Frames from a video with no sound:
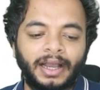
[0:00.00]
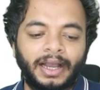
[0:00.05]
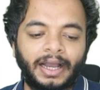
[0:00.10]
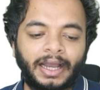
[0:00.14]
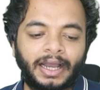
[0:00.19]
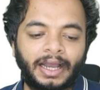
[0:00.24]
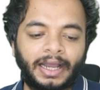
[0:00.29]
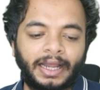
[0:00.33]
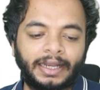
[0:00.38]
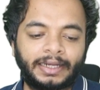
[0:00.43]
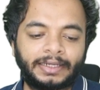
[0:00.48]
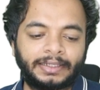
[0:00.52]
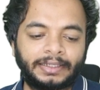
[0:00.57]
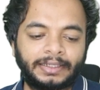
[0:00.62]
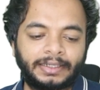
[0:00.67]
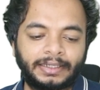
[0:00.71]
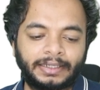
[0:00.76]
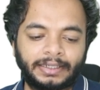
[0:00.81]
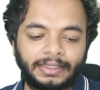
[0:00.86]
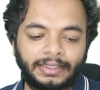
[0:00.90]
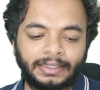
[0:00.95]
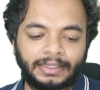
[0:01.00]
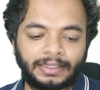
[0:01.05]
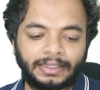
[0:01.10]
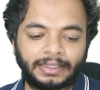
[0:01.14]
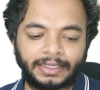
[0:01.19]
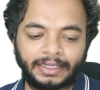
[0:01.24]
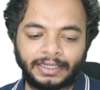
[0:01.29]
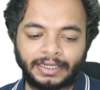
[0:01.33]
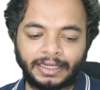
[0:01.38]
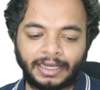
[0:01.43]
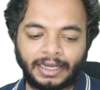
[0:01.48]
and
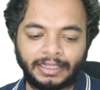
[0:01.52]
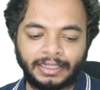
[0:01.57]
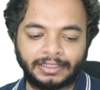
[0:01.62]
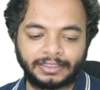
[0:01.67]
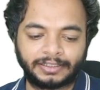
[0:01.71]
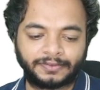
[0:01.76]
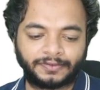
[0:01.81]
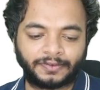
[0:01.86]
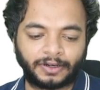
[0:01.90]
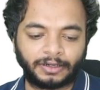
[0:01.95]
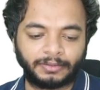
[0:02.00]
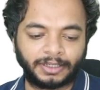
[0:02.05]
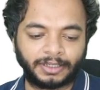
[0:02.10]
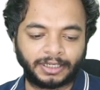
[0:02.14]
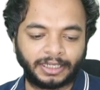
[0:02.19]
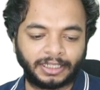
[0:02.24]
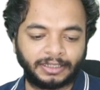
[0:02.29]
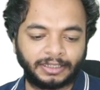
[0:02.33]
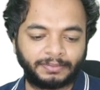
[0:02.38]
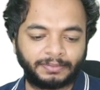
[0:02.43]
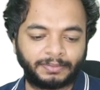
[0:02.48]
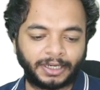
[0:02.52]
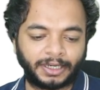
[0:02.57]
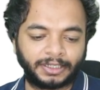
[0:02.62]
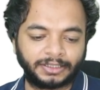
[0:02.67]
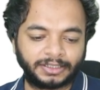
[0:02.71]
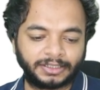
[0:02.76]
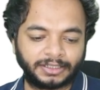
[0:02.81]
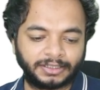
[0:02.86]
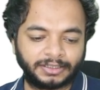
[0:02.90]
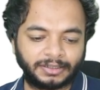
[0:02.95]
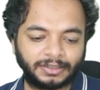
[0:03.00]
again I'll just form another
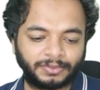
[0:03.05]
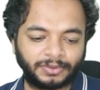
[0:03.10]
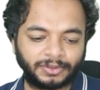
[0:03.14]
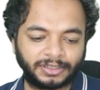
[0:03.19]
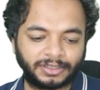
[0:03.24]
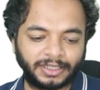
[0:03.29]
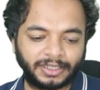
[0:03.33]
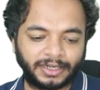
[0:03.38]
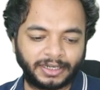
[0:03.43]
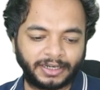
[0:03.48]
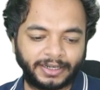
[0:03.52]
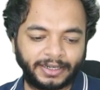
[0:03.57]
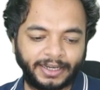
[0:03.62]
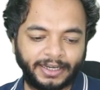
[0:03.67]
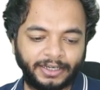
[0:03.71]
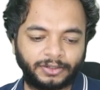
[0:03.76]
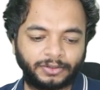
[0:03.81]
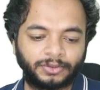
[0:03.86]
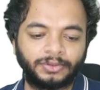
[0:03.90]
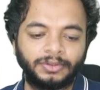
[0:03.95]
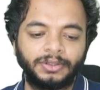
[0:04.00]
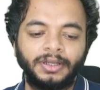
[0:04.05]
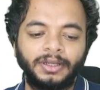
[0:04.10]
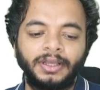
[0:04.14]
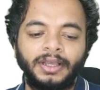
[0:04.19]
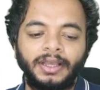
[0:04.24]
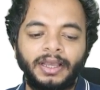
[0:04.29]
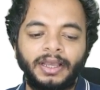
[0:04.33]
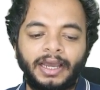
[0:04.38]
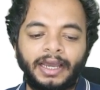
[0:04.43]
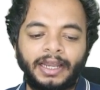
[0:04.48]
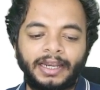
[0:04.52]
partition, suppose there are A2,
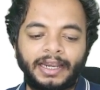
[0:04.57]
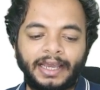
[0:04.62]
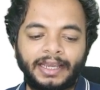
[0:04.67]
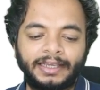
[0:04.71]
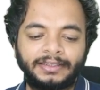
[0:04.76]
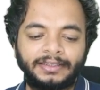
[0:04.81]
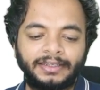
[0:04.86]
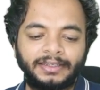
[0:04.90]
and